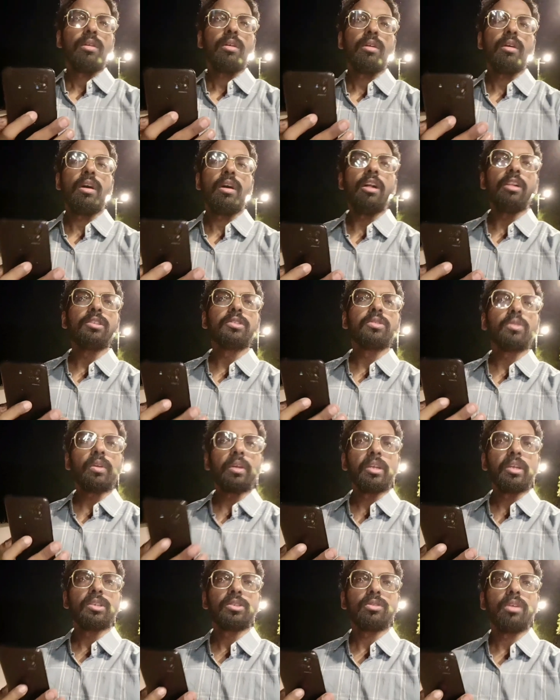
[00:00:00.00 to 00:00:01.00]
Also trainers,
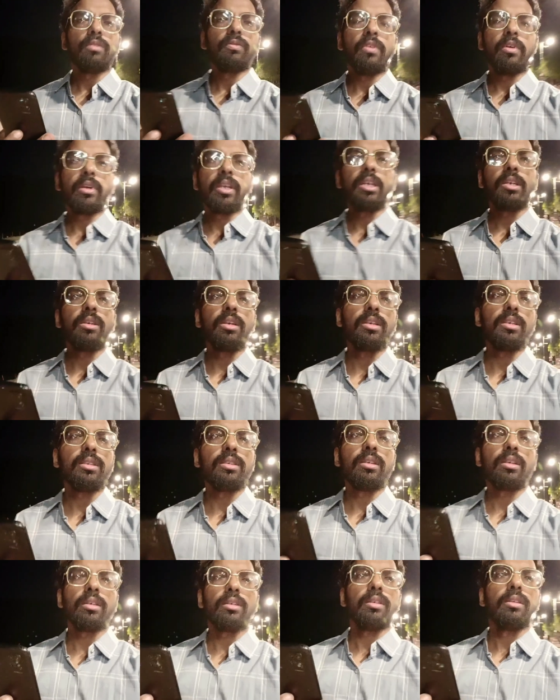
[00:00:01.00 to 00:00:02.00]
don't forget that
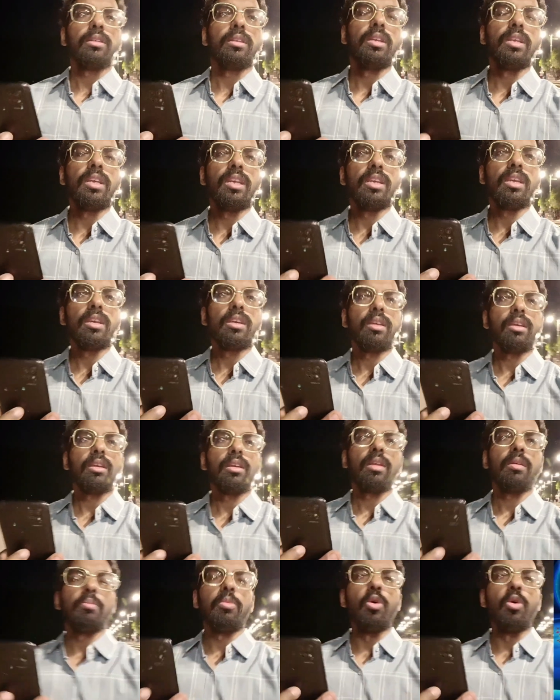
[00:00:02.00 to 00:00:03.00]
the
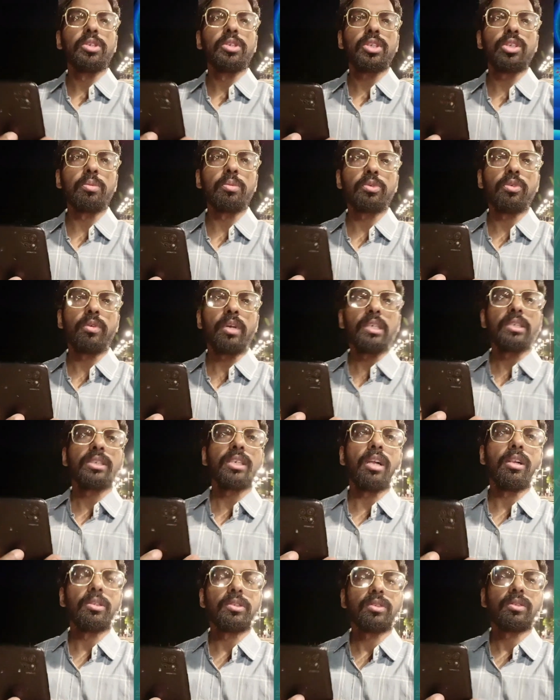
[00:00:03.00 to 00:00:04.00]
Pokeshop showcase is
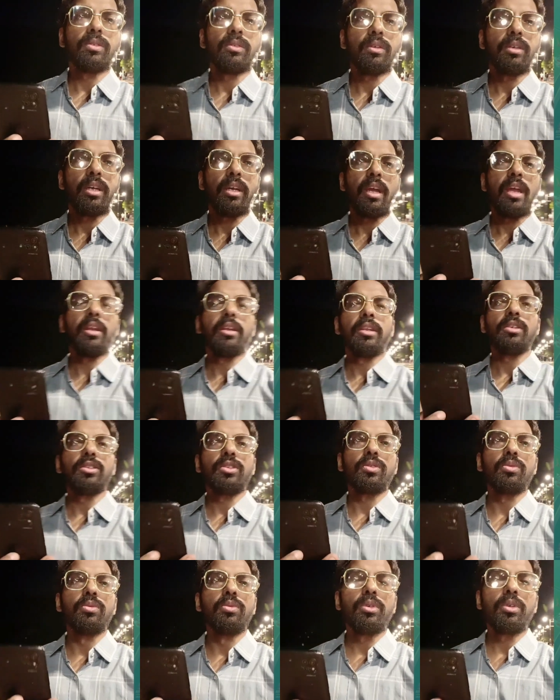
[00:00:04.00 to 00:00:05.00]
also ending
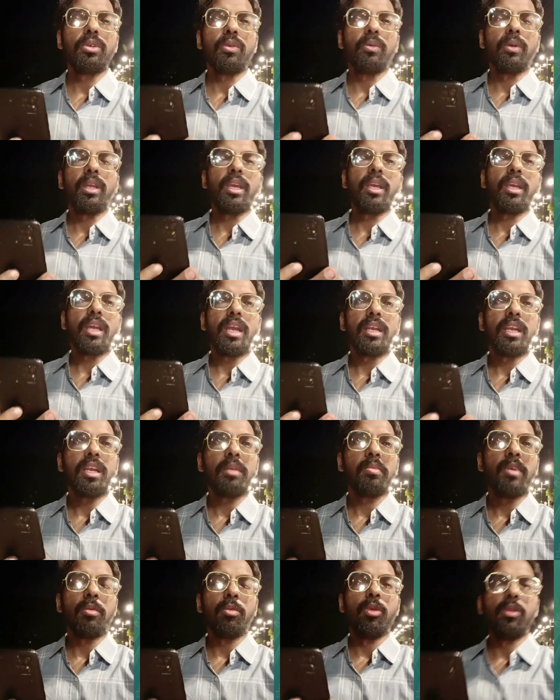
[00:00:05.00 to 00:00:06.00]
soon today at 8
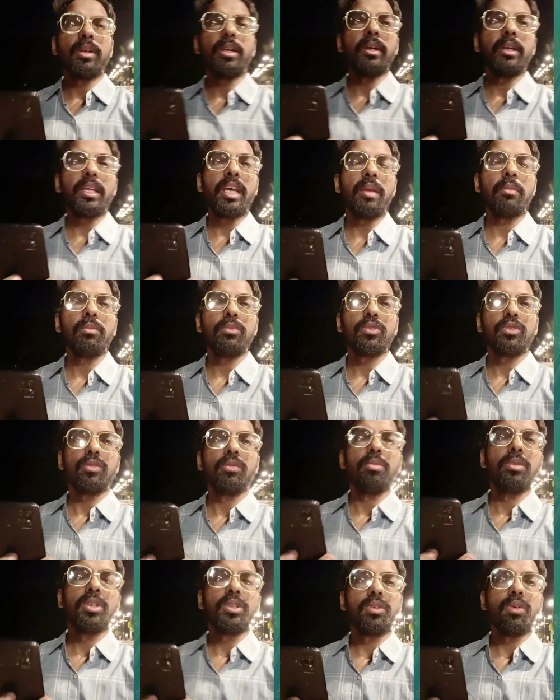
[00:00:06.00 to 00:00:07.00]
PM local time. So be
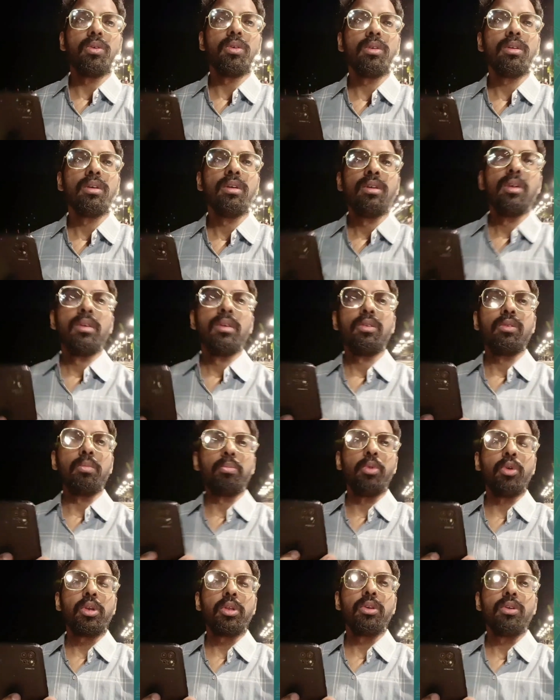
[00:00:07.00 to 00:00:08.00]
sure to put
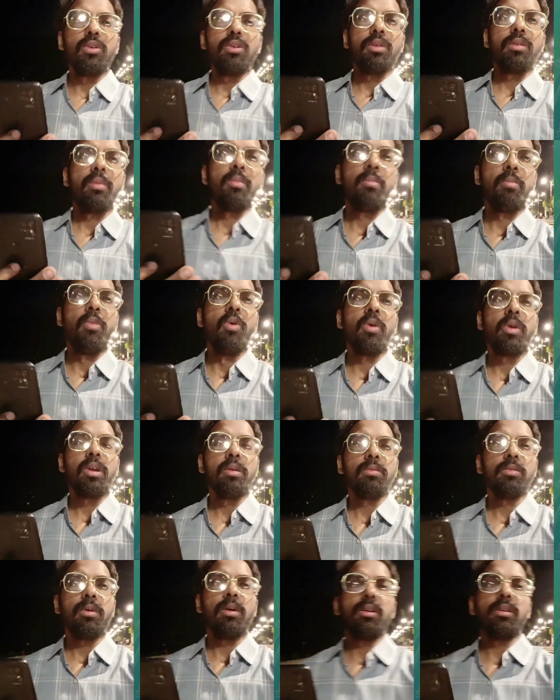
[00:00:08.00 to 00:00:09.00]
your
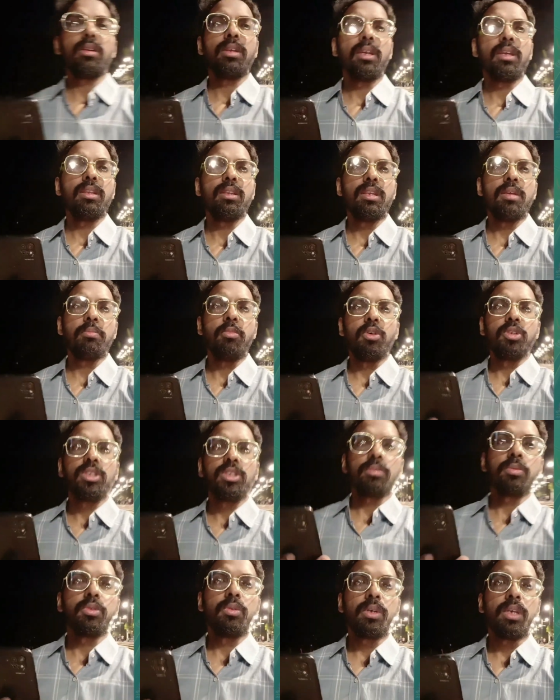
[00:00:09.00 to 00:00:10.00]
Pokemon in the Pokeshop
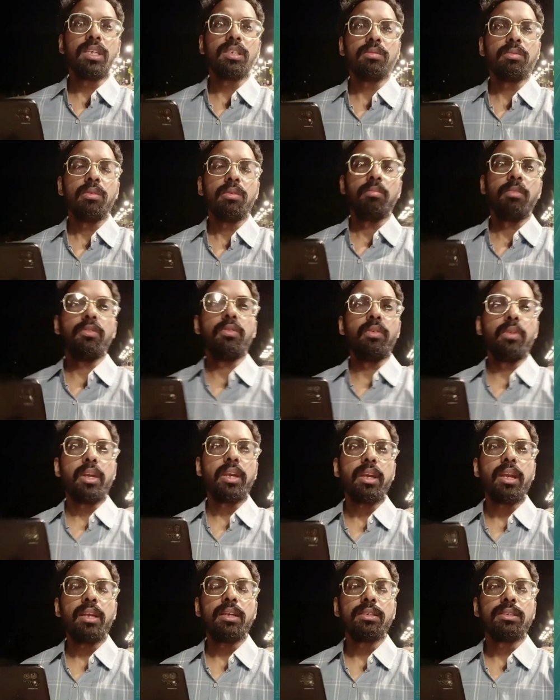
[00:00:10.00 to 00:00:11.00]
showcase before it
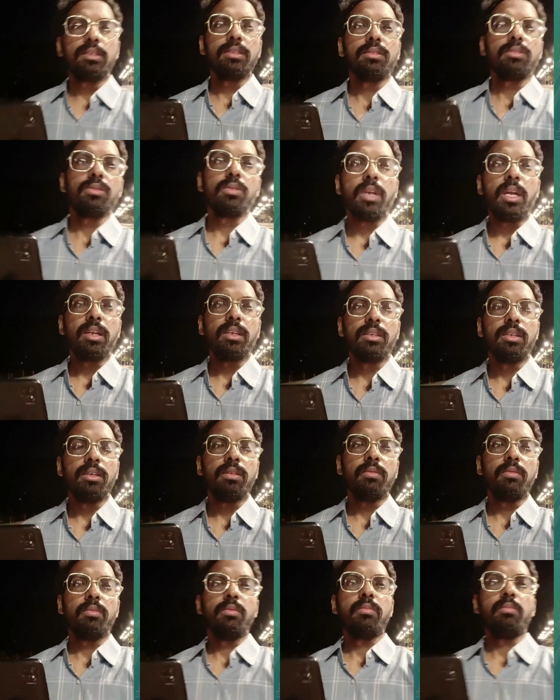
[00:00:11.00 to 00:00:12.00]
ends to get the
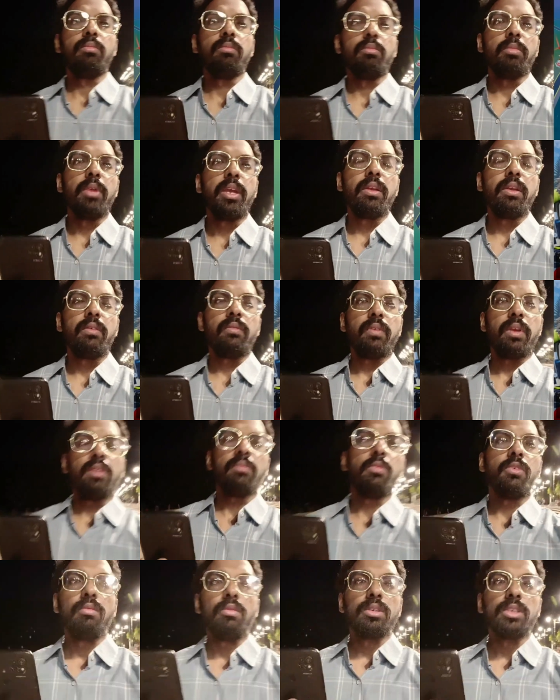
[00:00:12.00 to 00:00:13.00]
main
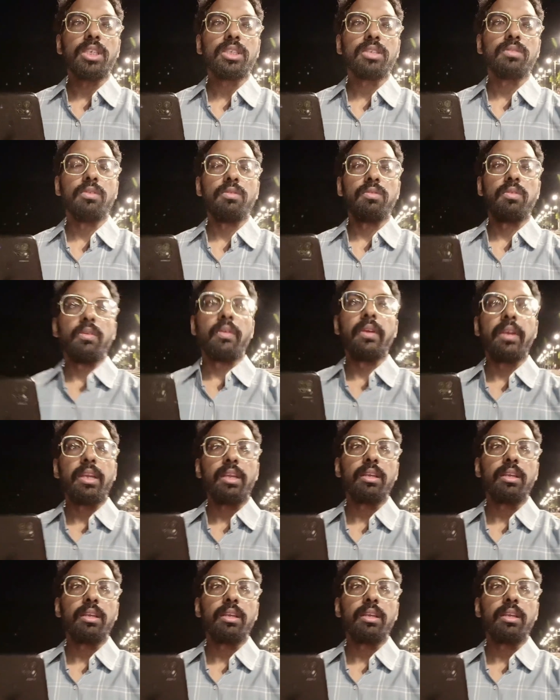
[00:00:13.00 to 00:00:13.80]
rewards just for free.